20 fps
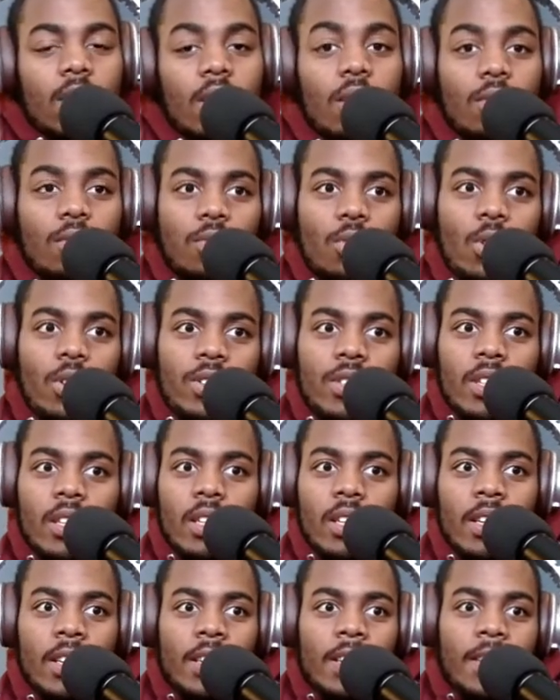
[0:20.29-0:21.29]

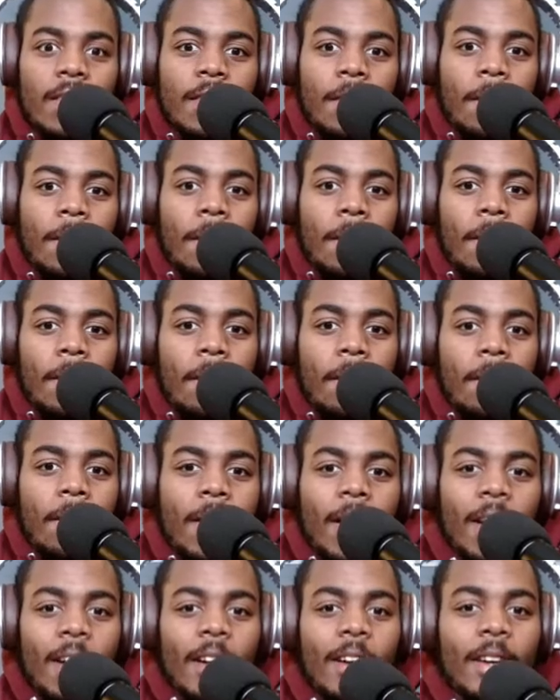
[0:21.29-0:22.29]
Fortunately,
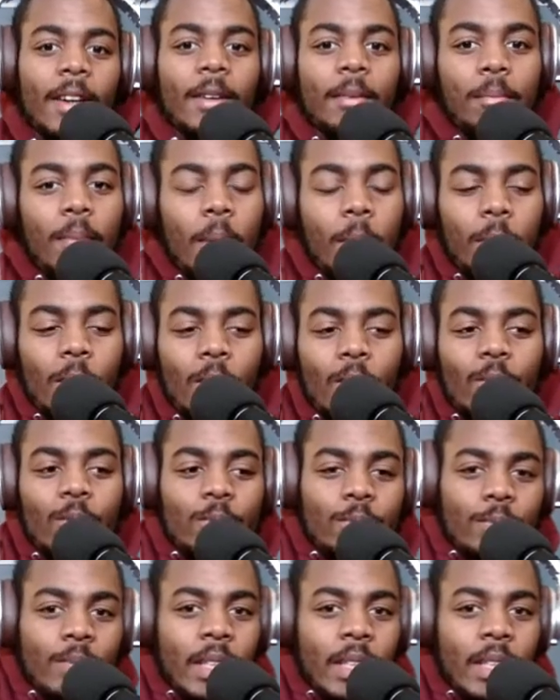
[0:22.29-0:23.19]
my bro